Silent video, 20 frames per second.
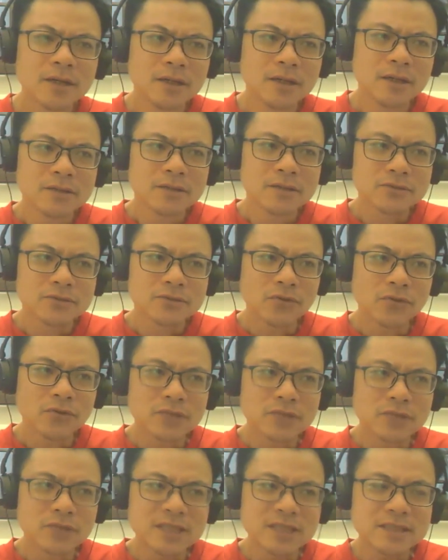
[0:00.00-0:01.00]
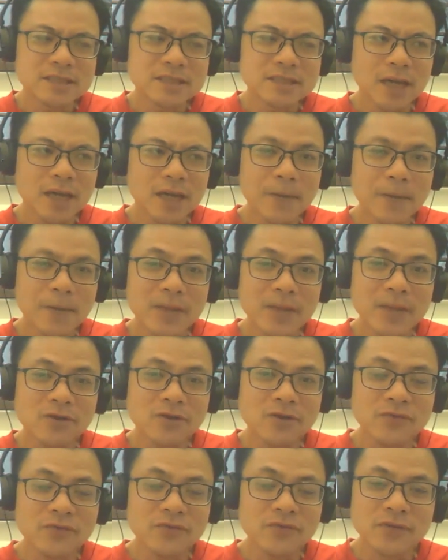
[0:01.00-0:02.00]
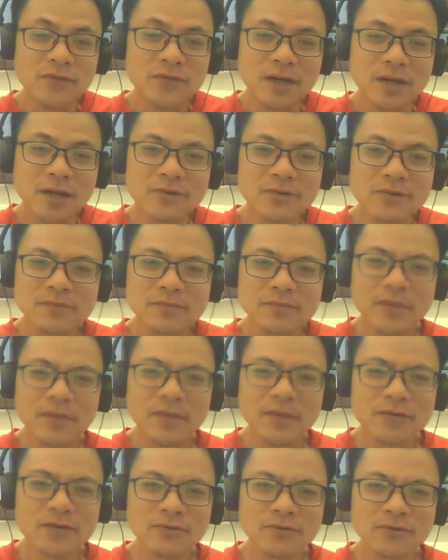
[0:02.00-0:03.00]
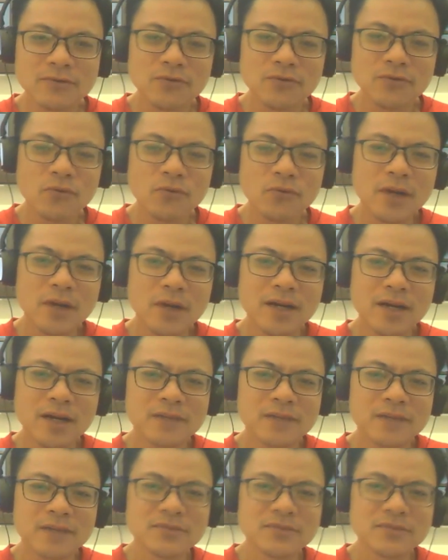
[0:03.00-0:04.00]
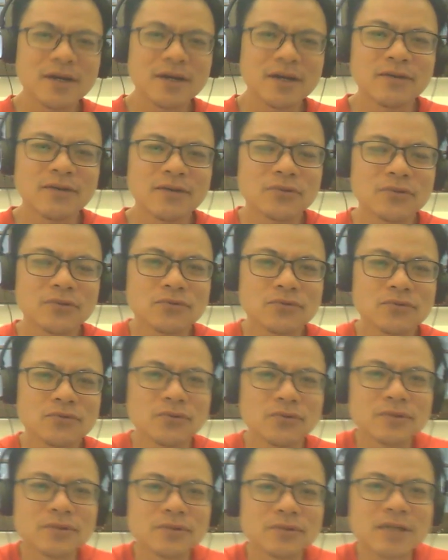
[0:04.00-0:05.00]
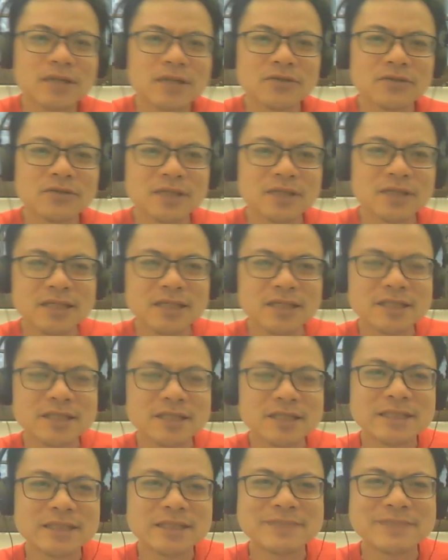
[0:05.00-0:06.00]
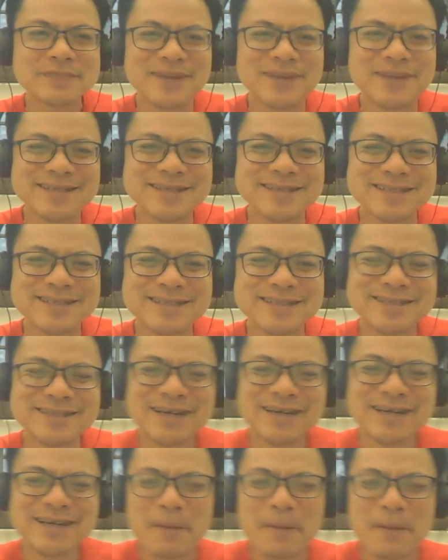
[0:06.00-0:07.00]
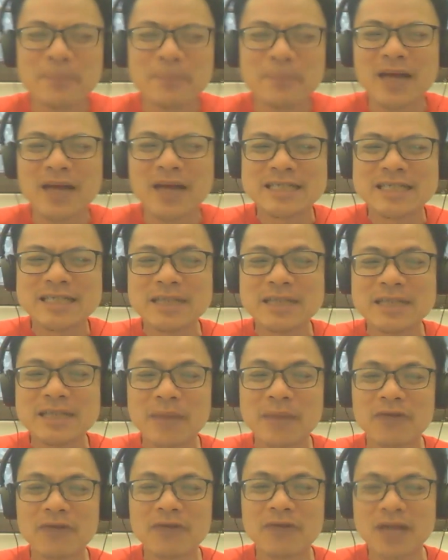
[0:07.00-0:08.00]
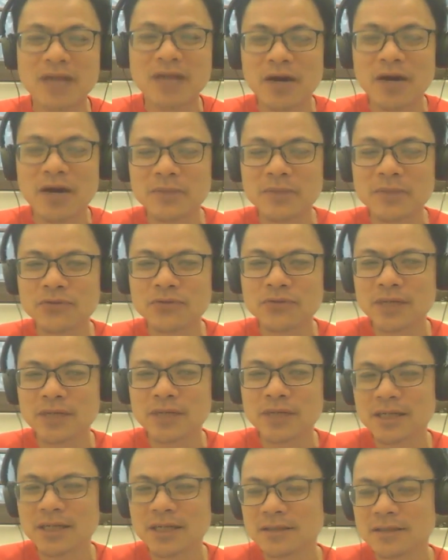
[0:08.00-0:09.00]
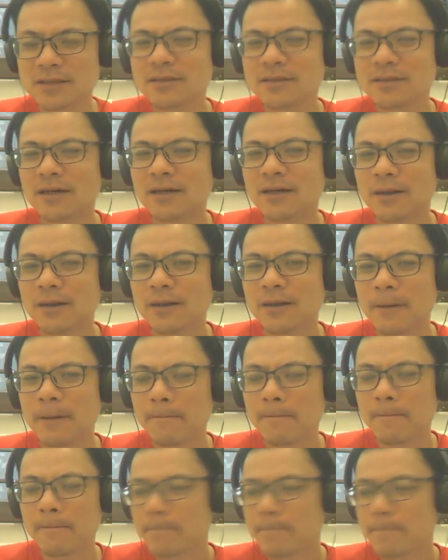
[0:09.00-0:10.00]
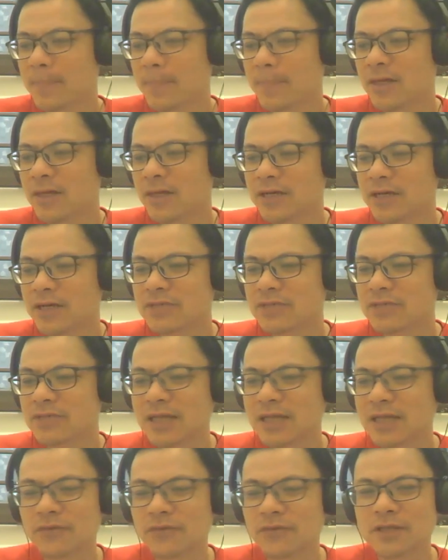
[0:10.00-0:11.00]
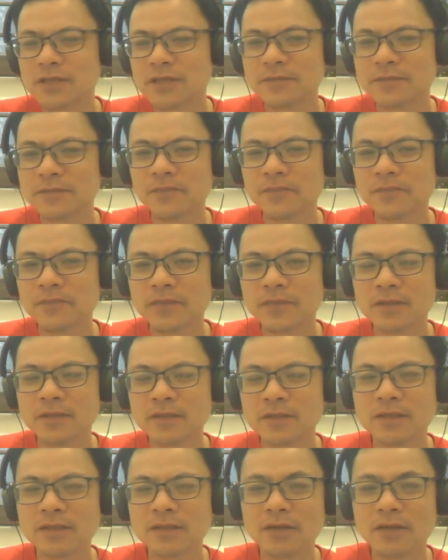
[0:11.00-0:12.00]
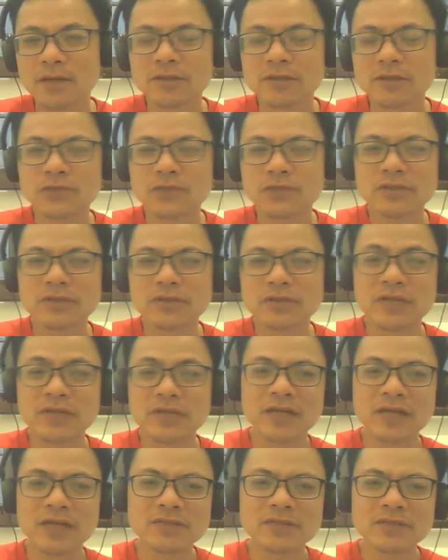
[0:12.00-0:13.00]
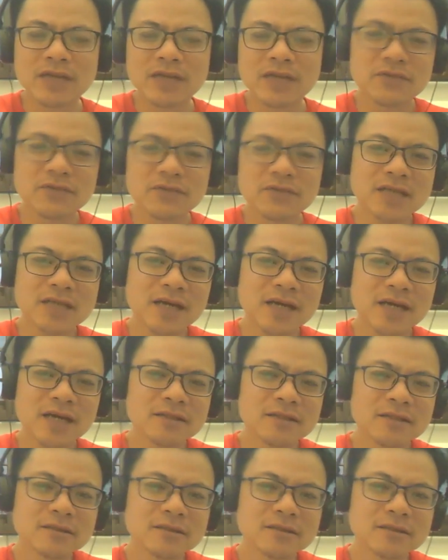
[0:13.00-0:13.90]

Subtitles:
So these are my thoughts for now. I do not know why I want to touch on this, but I see a parallel between the English language, the constituents of the English language, and